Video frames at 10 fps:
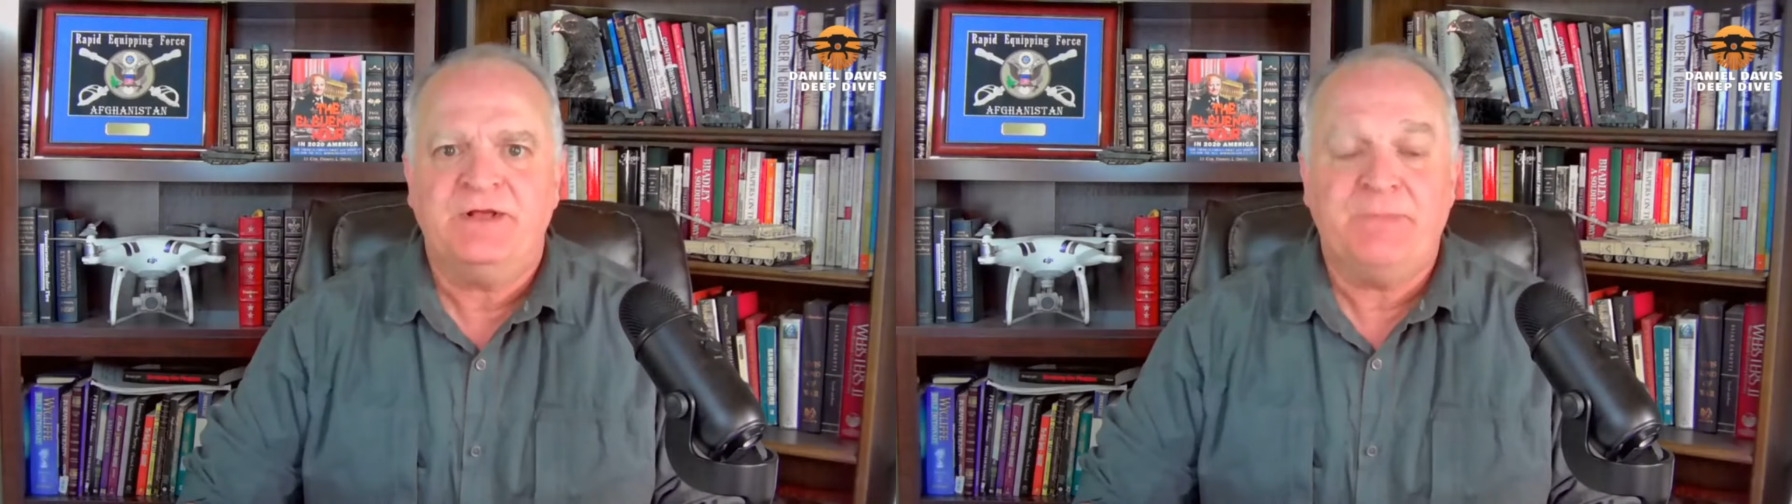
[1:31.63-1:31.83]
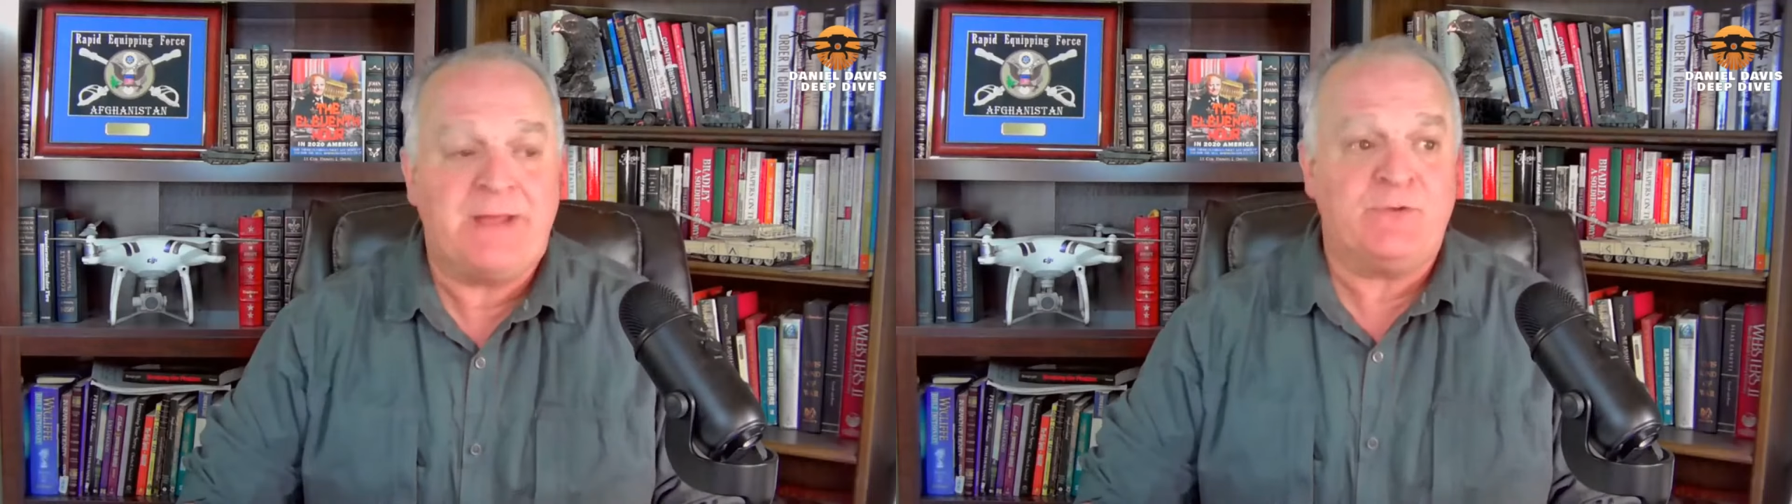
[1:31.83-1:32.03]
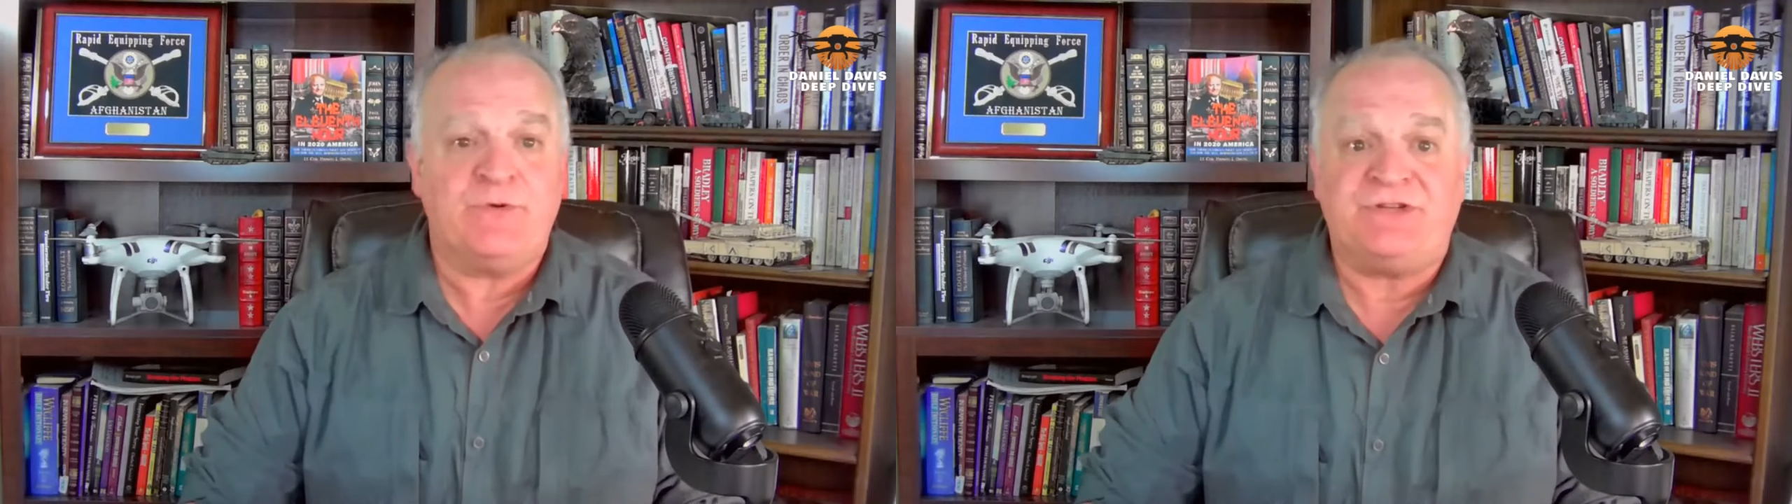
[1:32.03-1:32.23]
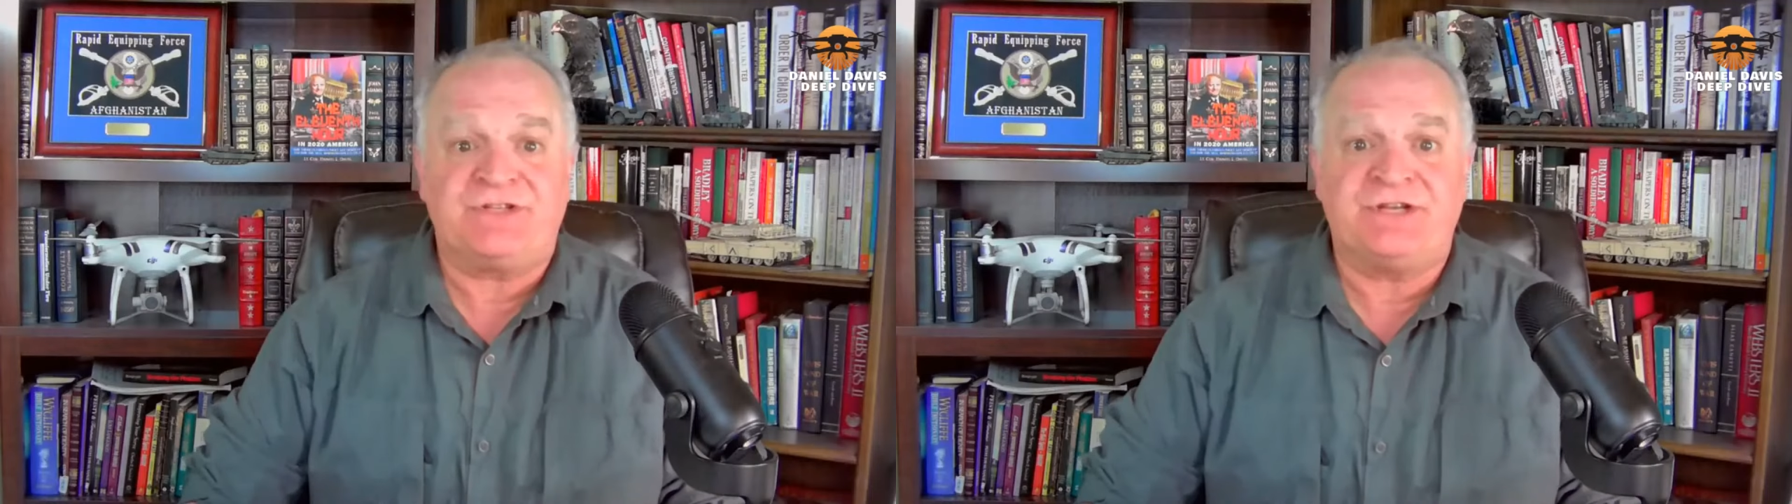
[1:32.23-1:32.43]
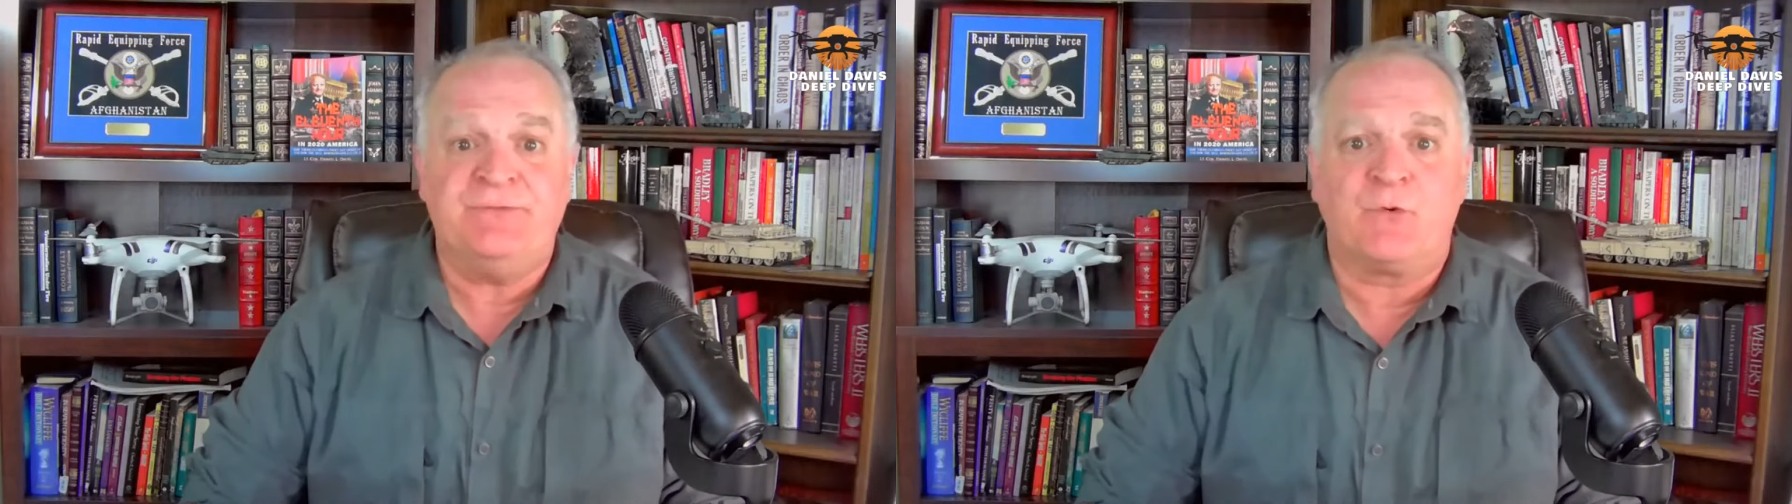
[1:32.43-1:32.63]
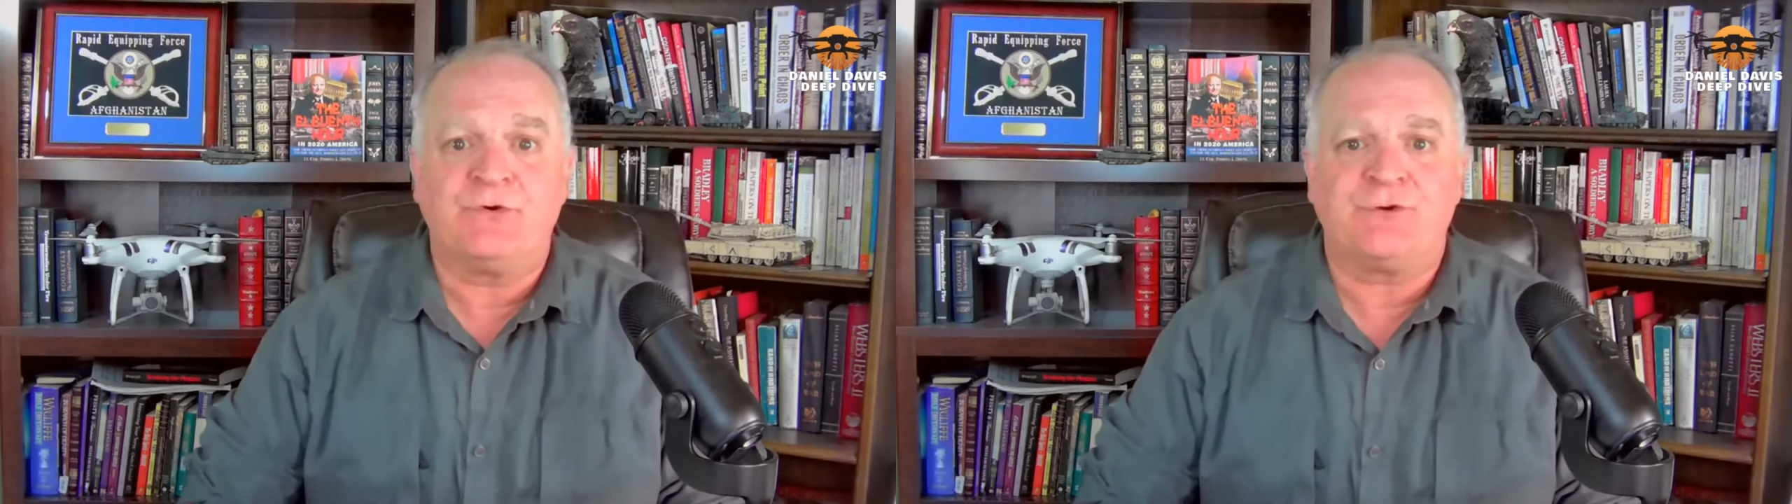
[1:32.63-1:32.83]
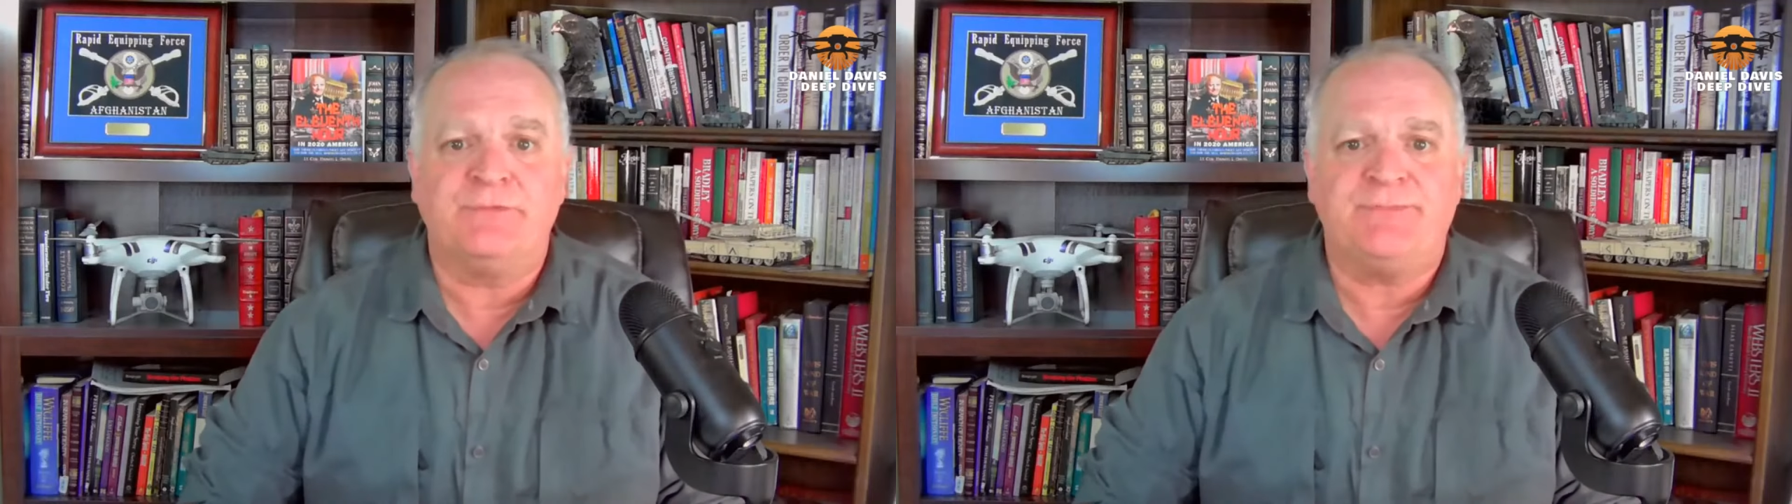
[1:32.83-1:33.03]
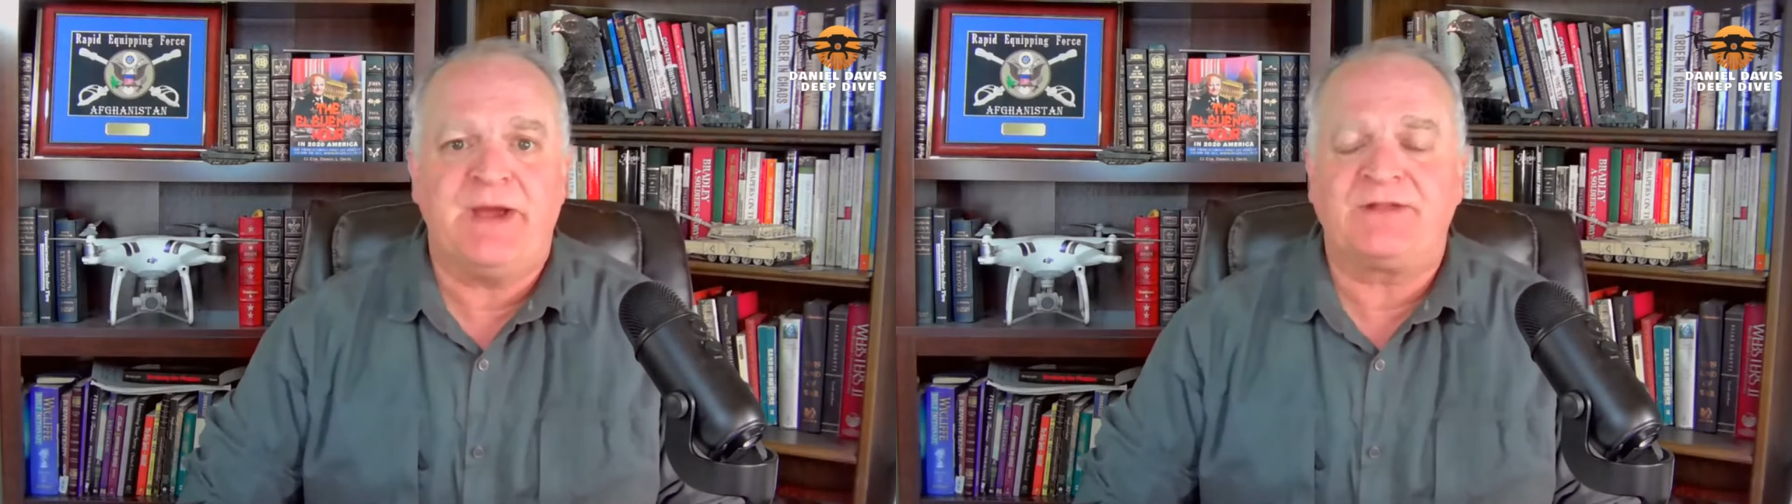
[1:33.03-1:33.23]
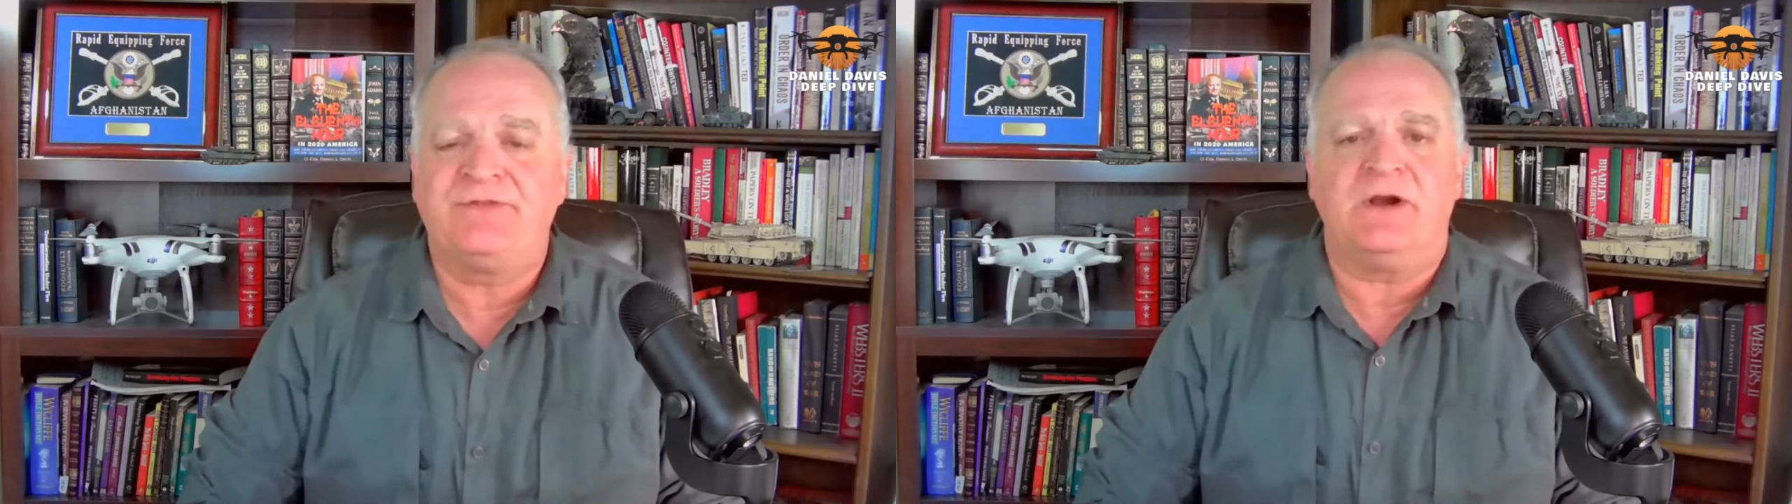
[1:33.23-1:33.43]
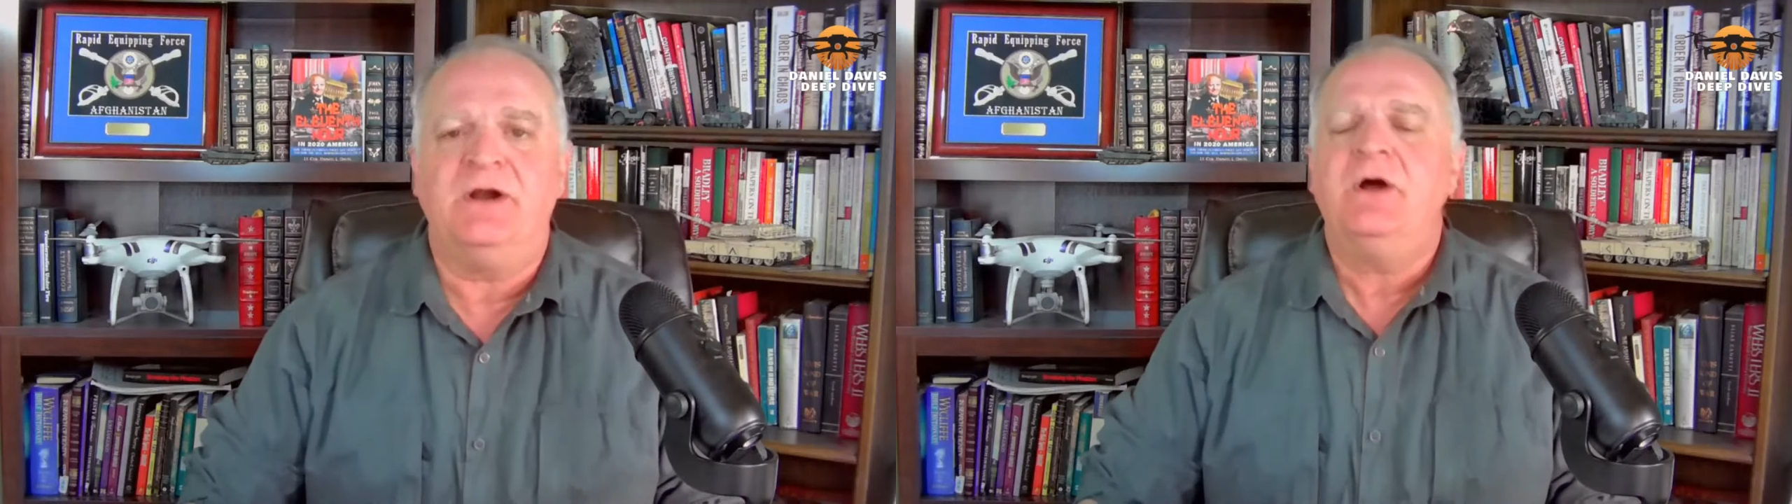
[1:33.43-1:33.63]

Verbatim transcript: maybe we should send more troops back there.